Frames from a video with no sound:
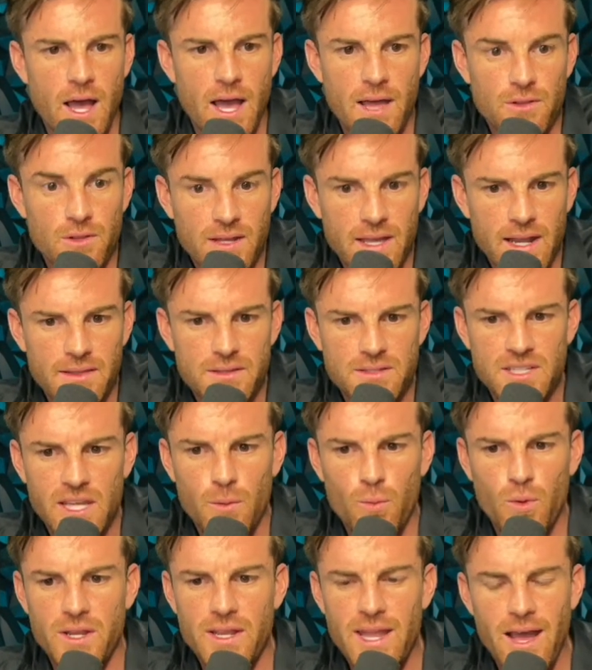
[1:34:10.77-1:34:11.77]
I look at it the
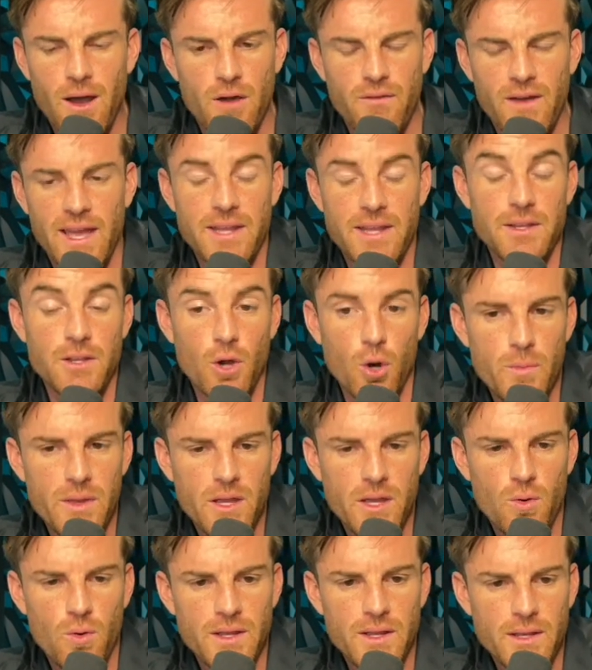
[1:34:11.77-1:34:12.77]
same way now. If I had no
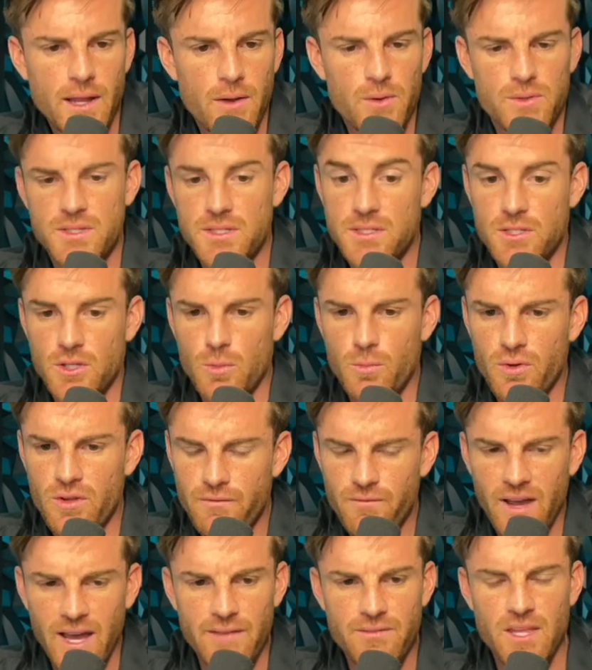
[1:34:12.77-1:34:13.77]
Bitcoin, I would still
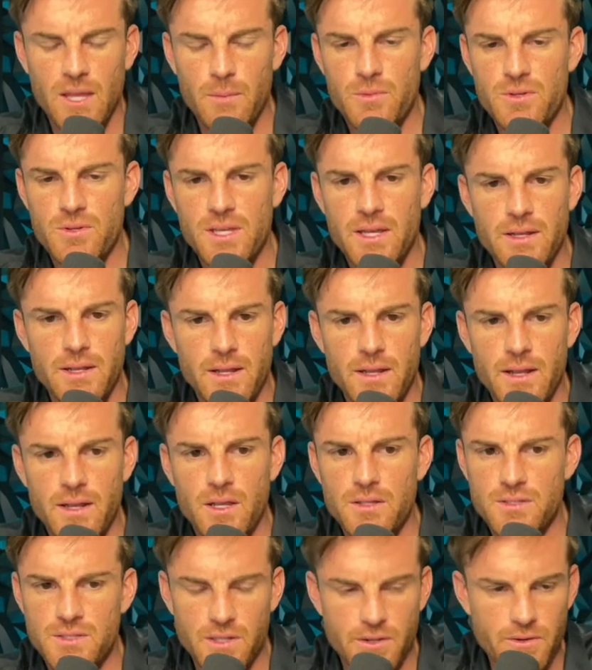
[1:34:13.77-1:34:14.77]
put 5, 10% in it
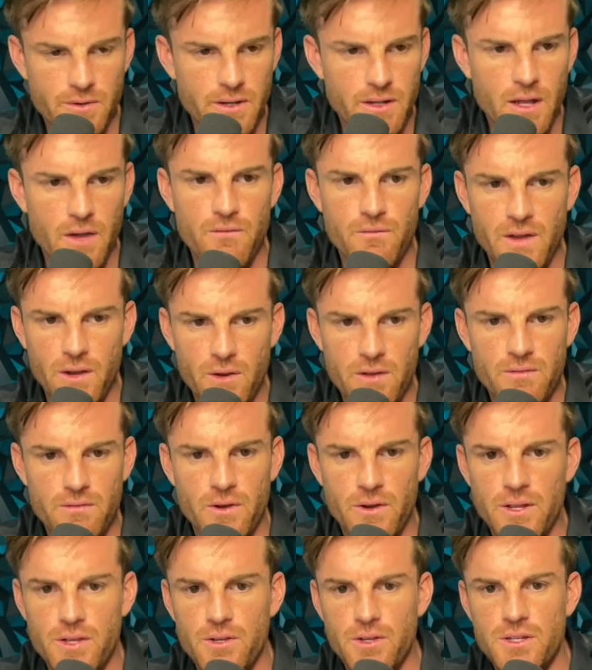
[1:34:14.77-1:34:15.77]
and consider it a very,
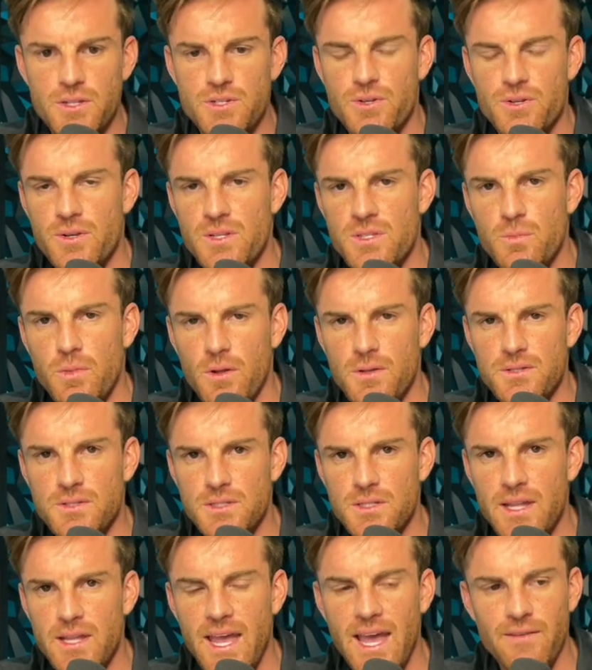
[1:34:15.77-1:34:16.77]
very good insurance
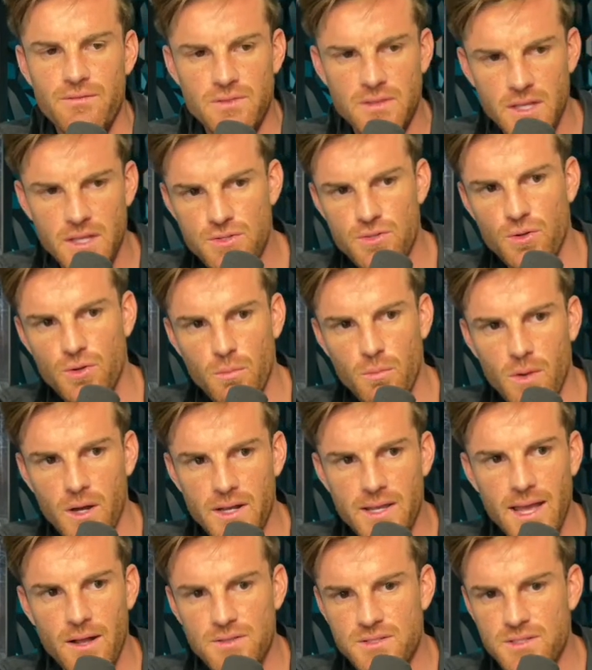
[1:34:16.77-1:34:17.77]
policy to have digital
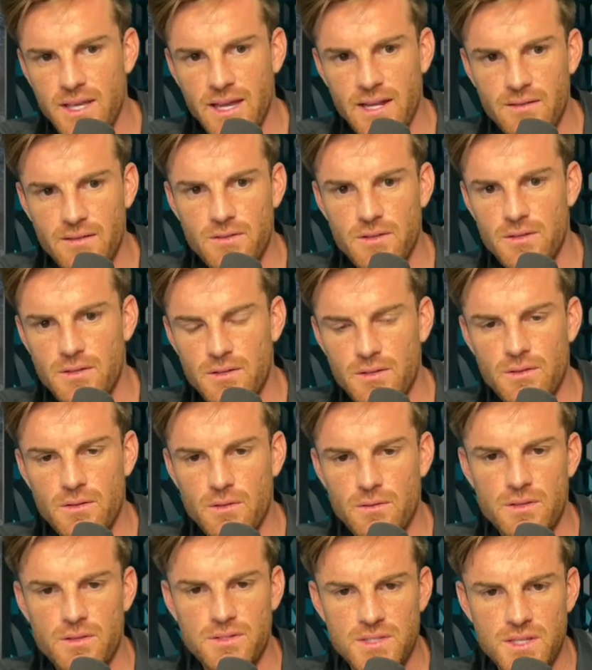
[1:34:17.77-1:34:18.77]
money outside of the,
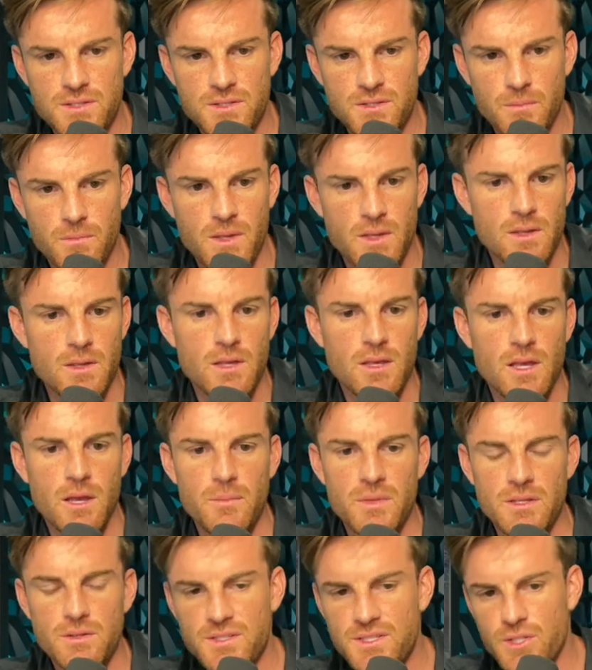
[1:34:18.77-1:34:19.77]
the, the system. I
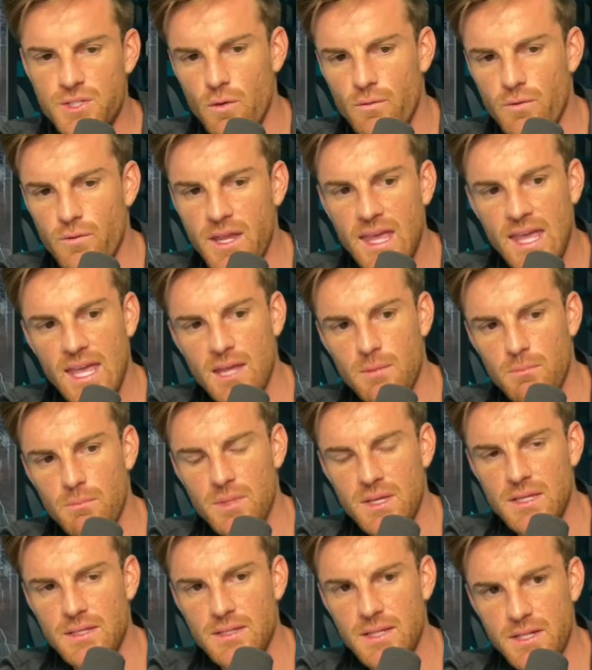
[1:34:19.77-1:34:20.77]
mean, silver can't
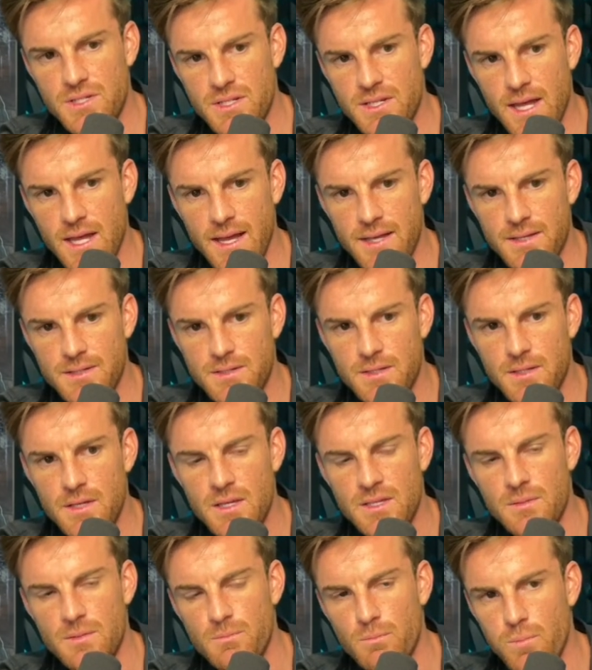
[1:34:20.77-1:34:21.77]
be digitized.
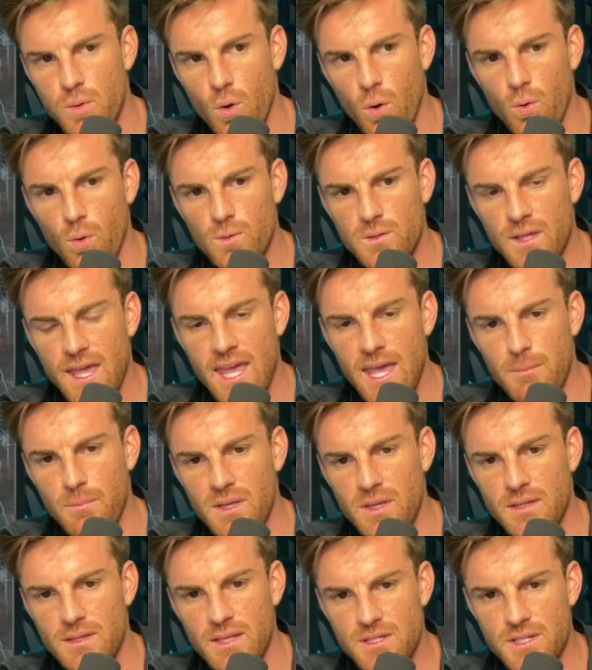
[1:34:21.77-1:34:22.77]
Gold can't
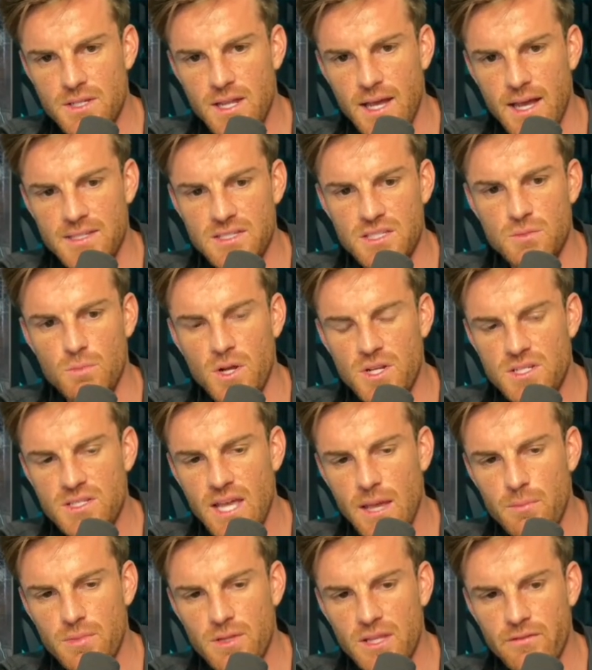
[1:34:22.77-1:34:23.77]
be digitized. As much as
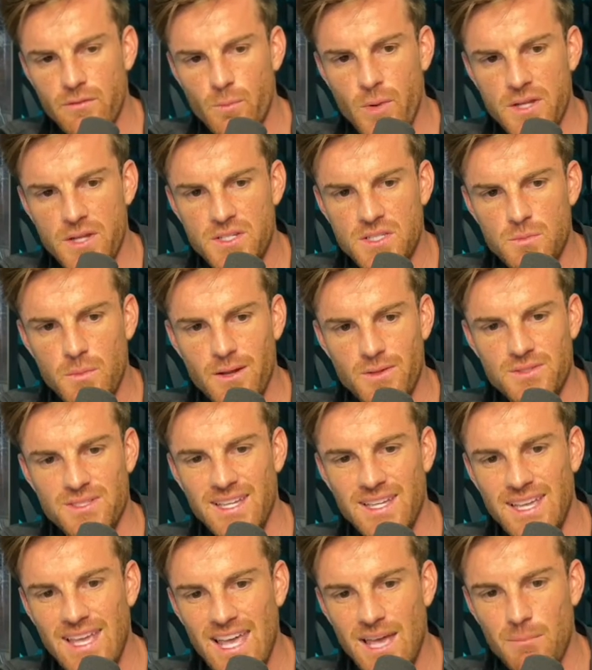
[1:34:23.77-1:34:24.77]
I believe in precious metals,
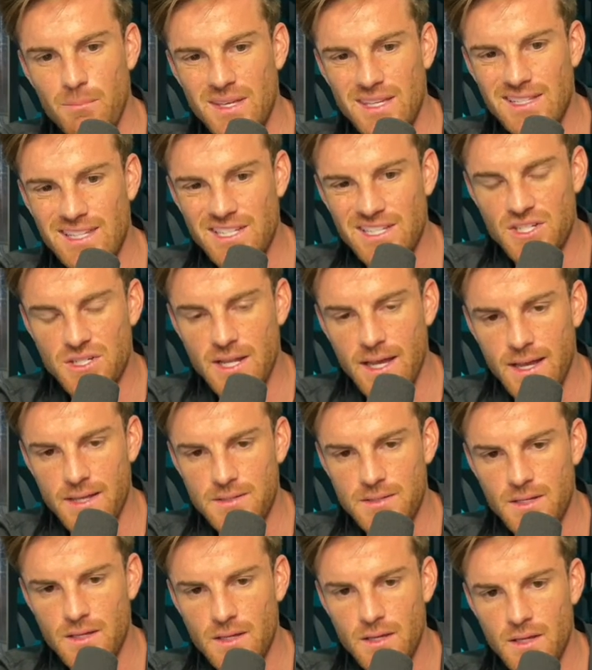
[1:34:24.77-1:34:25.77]
it can't be
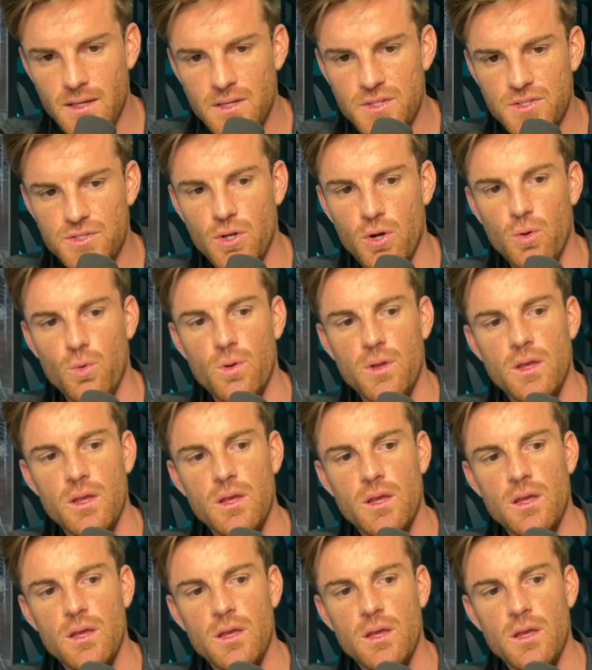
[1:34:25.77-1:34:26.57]
digitized. So